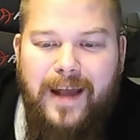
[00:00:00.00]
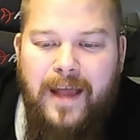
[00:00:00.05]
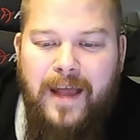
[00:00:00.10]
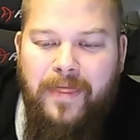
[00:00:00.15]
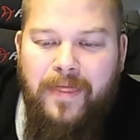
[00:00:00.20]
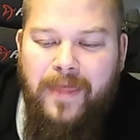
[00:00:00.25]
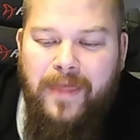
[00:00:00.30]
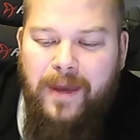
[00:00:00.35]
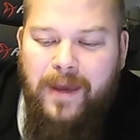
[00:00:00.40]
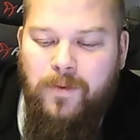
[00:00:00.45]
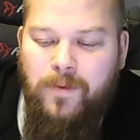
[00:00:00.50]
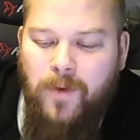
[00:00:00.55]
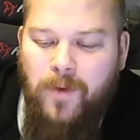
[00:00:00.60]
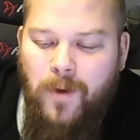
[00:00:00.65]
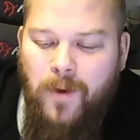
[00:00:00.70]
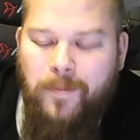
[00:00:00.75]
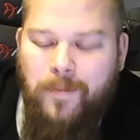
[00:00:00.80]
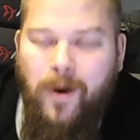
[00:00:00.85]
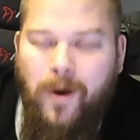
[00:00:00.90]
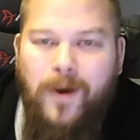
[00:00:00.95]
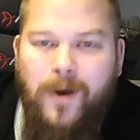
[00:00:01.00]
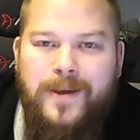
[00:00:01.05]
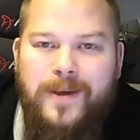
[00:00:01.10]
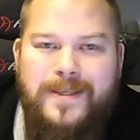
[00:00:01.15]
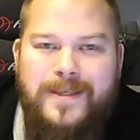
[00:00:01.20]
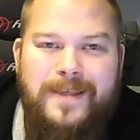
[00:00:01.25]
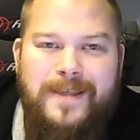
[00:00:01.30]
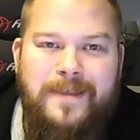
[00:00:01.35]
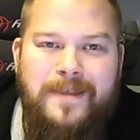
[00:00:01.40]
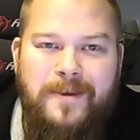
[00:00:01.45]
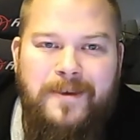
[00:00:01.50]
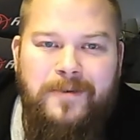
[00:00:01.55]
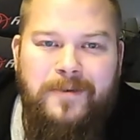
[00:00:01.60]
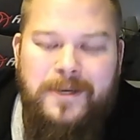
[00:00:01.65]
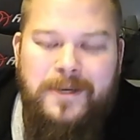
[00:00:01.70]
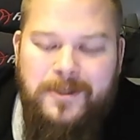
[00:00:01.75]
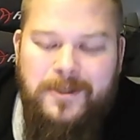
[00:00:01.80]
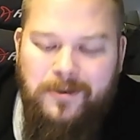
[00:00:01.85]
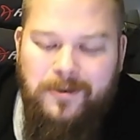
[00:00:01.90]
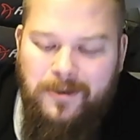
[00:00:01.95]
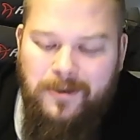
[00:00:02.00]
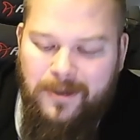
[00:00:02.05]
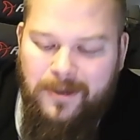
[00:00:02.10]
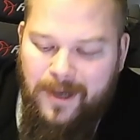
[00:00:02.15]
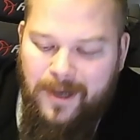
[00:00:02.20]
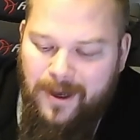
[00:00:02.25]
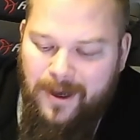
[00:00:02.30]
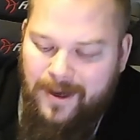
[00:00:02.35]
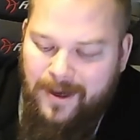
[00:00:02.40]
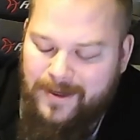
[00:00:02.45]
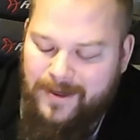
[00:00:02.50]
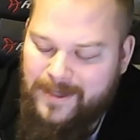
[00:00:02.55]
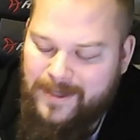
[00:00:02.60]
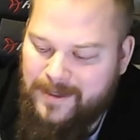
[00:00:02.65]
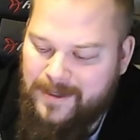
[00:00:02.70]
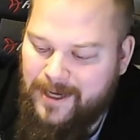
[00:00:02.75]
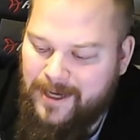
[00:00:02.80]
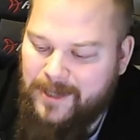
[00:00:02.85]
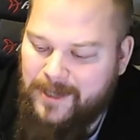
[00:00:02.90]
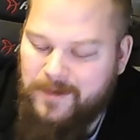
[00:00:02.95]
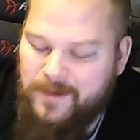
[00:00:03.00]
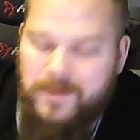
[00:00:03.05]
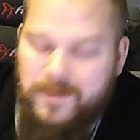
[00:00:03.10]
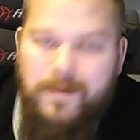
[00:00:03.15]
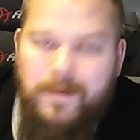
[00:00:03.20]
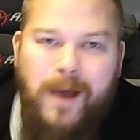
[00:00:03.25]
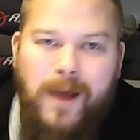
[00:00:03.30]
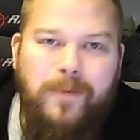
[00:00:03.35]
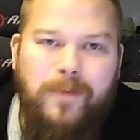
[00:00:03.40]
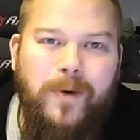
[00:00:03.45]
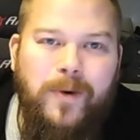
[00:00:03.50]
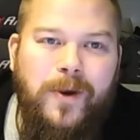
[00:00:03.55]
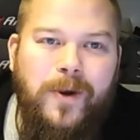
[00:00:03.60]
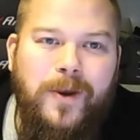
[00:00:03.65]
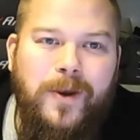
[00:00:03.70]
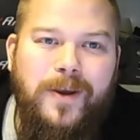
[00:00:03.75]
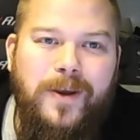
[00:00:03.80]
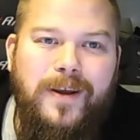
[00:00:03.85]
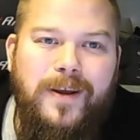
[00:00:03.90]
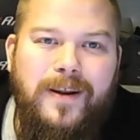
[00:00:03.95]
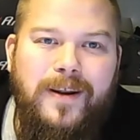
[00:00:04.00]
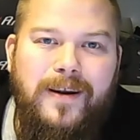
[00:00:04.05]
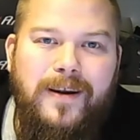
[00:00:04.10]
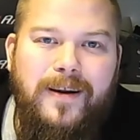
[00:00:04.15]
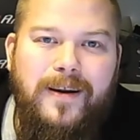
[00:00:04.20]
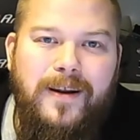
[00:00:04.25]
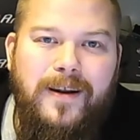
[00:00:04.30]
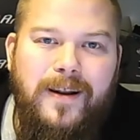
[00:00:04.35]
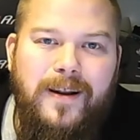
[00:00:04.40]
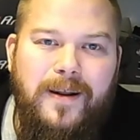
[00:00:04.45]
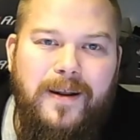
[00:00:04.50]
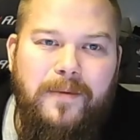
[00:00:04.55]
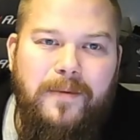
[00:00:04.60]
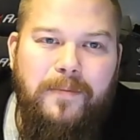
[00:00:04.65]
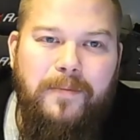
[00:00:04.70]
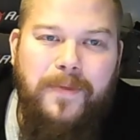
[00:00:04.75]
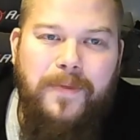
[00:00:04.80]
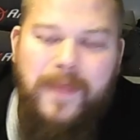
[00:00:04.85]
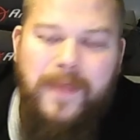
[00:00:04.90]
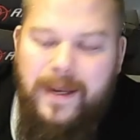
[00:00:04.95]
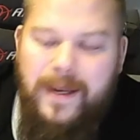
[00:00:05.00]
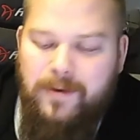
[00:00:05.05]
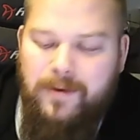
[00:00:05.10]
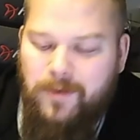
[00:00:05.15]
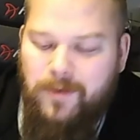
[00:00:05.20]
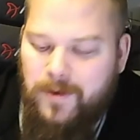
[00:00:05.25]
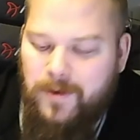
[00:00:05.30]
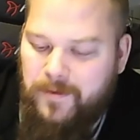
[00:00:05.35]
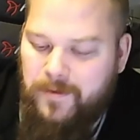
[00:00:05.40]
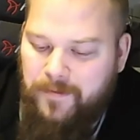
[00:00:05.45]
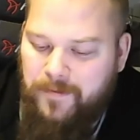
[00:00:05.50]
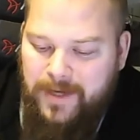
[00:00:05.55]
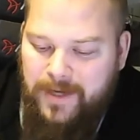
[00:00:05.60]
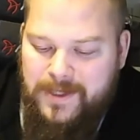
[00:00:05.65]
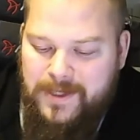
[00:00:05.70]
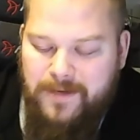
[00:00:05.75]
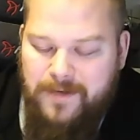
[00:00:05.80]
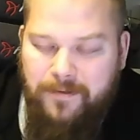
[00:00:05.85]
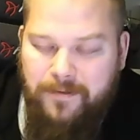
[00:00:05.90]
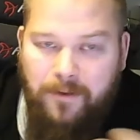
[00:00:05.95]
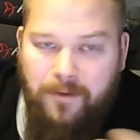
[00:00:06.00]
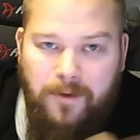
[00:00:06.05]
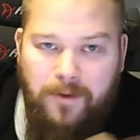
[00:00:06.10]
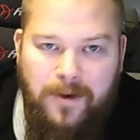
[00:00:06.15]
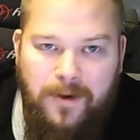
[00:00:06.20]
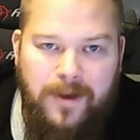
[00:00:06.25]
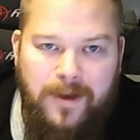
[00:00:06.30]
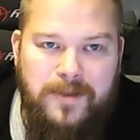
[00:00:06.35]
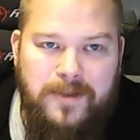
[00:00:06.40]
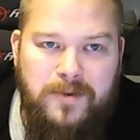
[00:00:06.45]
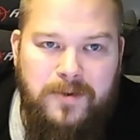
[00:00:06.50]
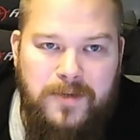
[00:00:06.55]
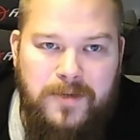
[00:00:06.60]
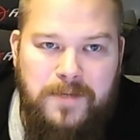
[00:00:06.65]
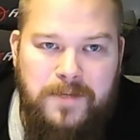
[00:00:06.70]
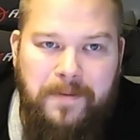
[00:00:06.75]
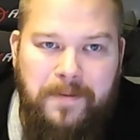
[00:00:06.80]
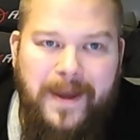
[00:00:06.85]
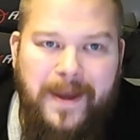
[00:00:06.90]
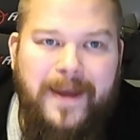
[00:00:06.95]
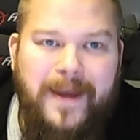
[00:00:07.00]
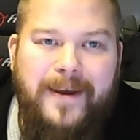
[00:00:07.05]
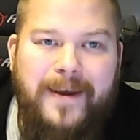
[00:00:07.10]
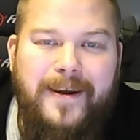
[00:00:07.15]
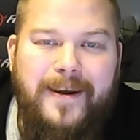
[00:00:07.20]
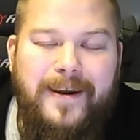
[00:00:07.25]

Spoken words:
And they were pikes in the original Desolation of Smaug book, but then it was fixed to a spear.